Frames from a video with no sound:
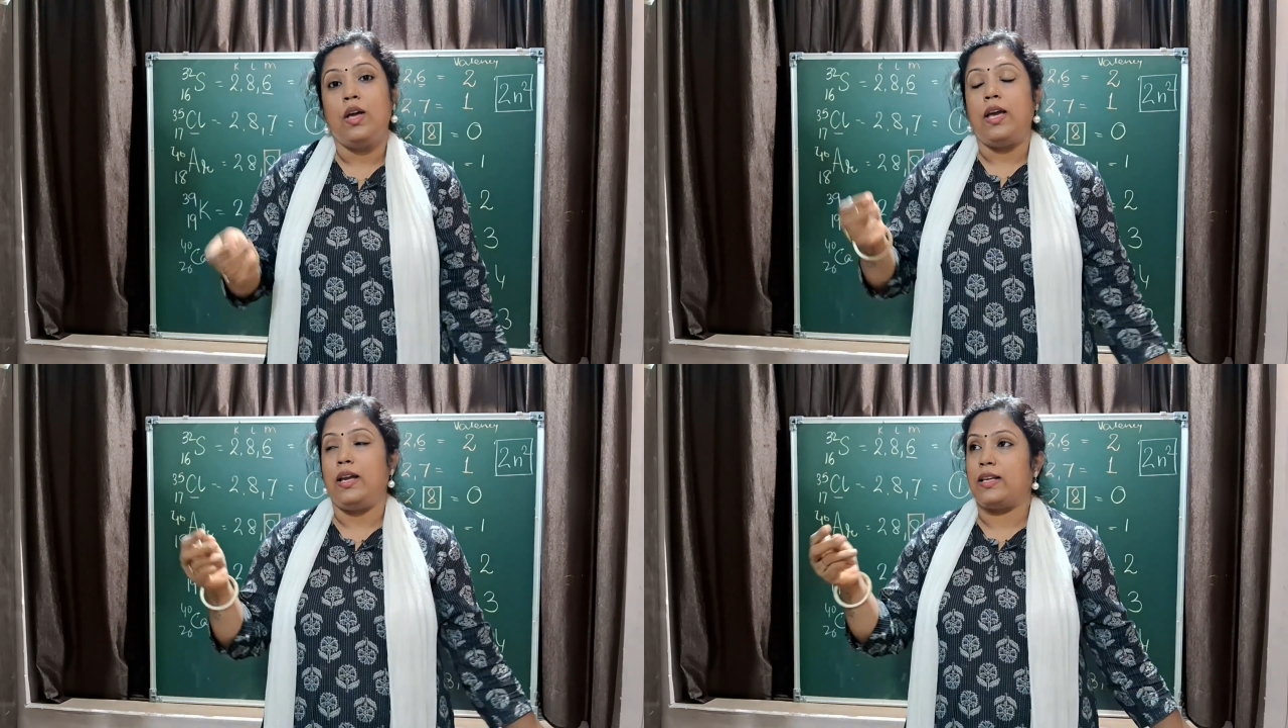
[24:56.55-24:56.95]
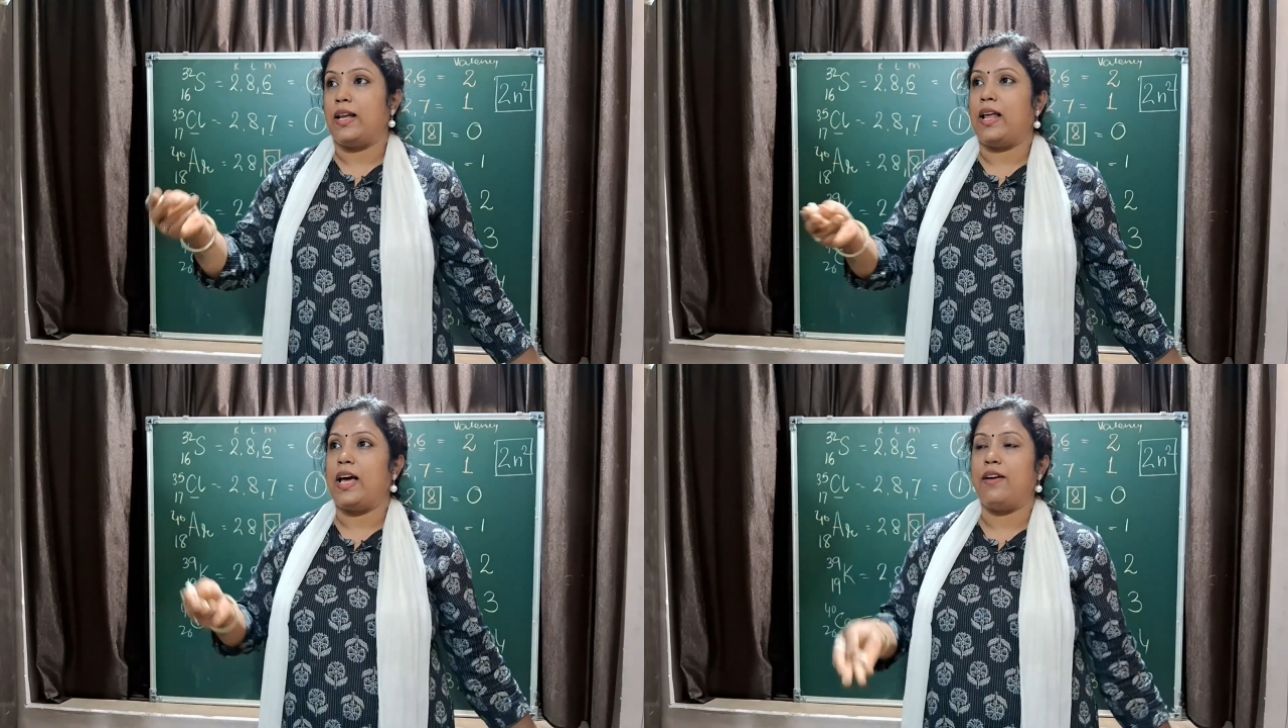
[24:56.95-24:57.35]
it
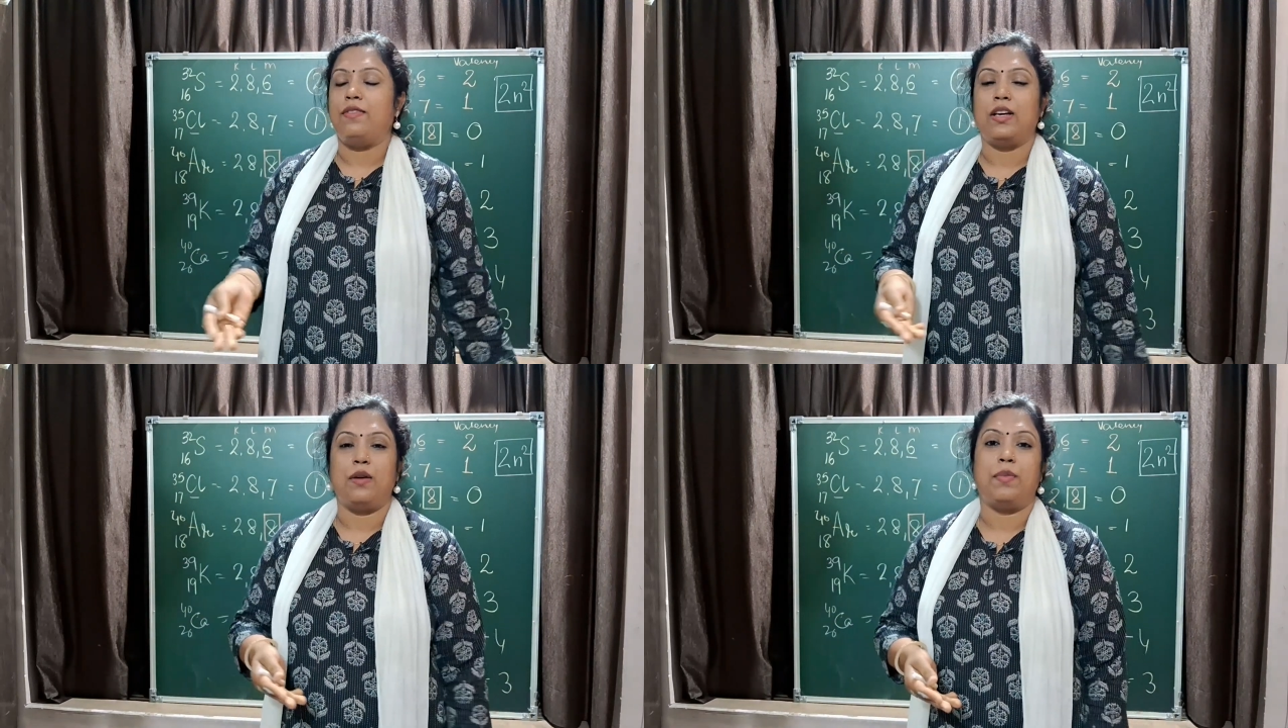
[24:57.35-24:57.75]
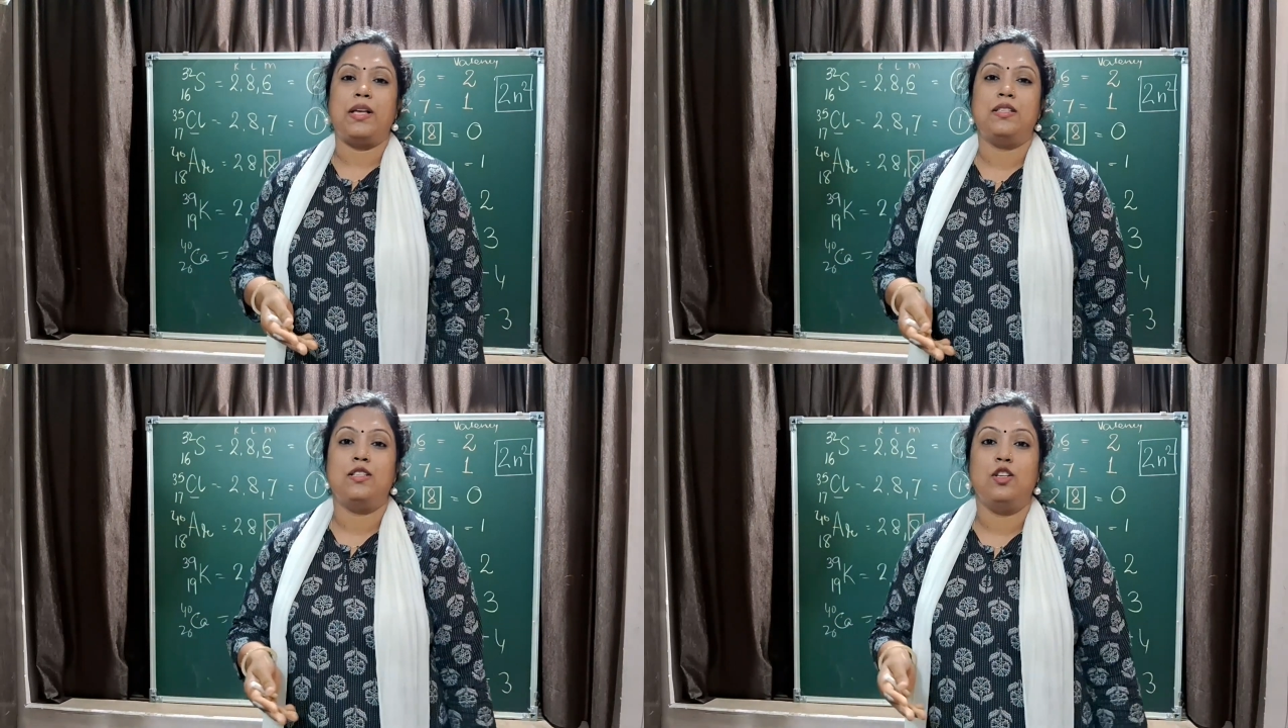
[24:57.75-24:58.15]
can have the
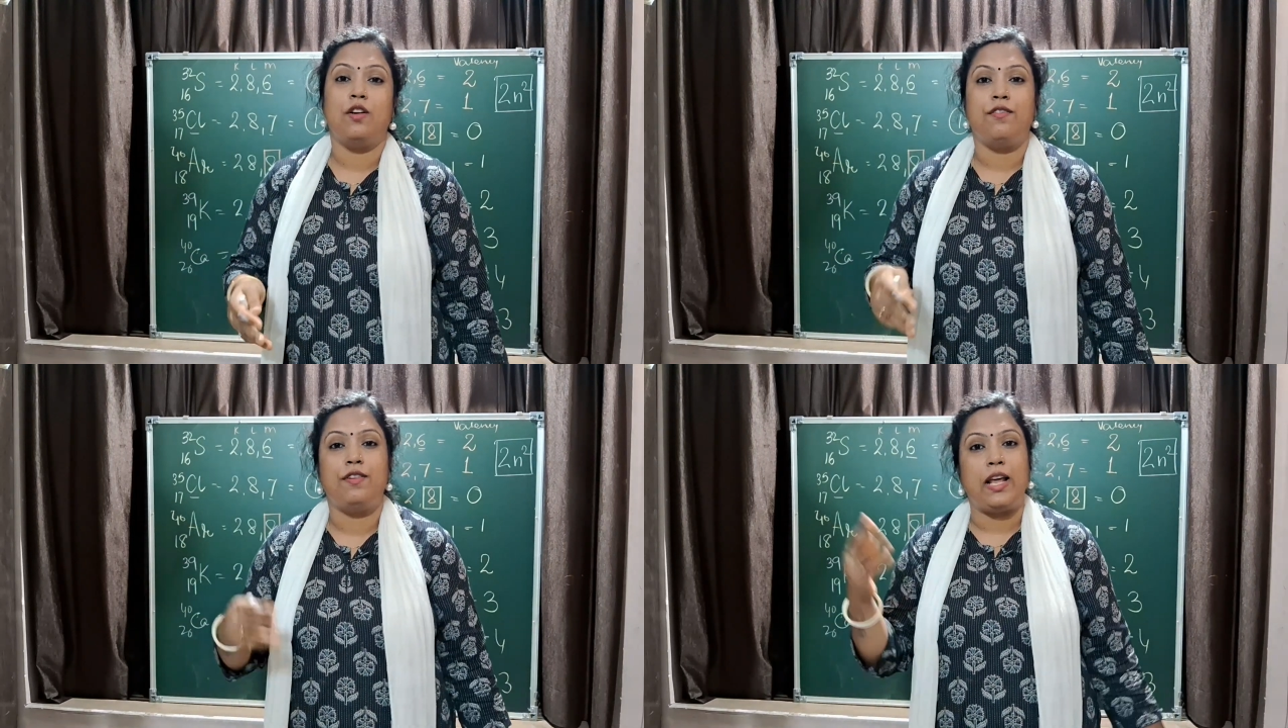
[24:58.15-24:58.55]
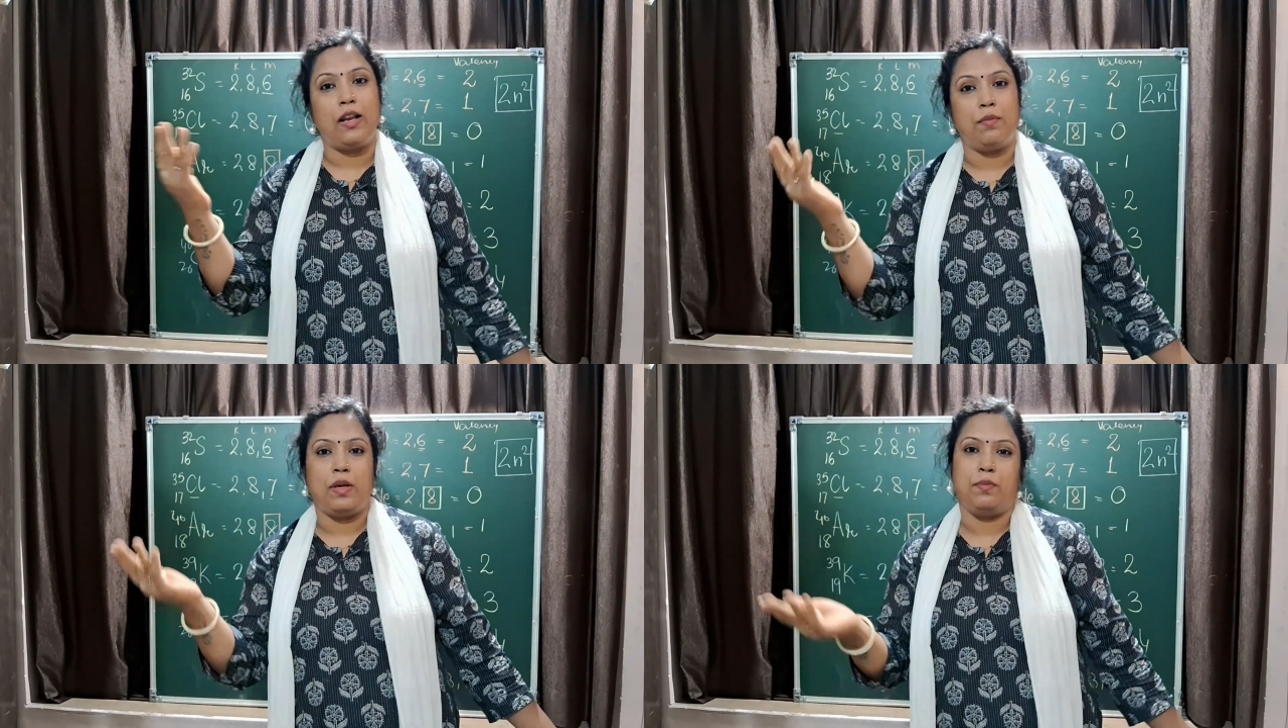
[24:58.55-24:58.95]
capacity of
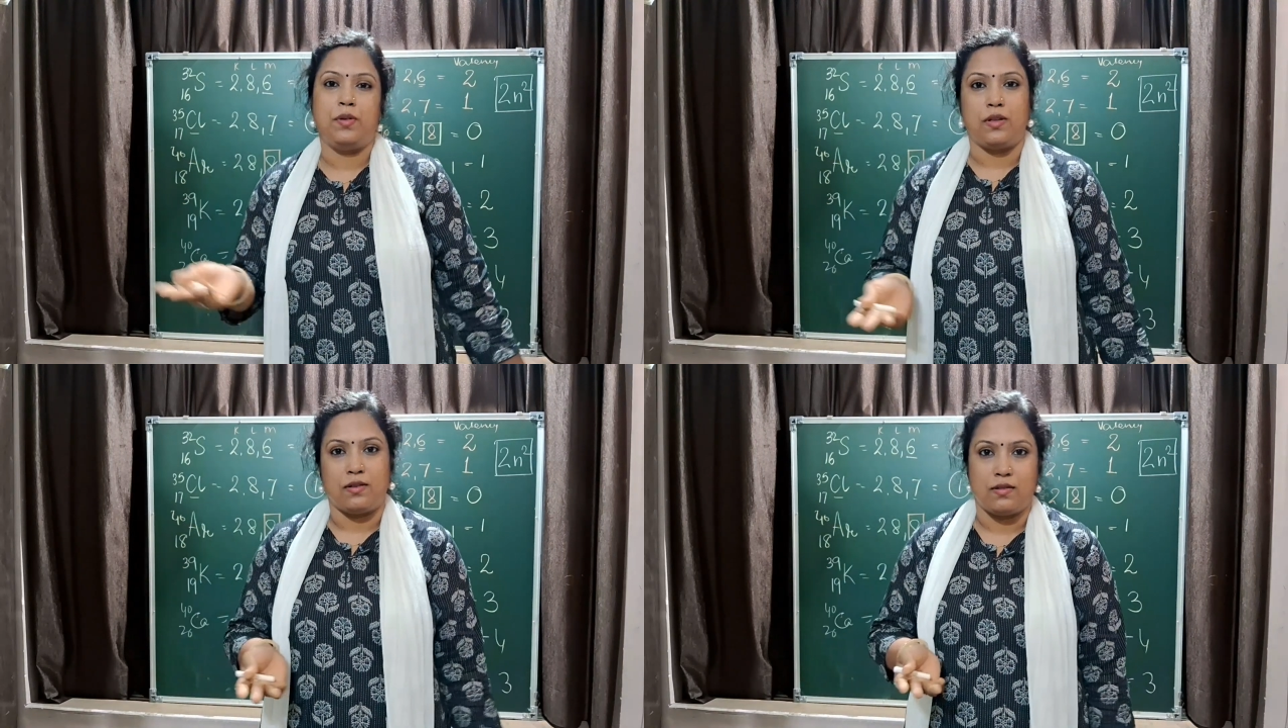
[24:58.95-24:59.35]
10 people,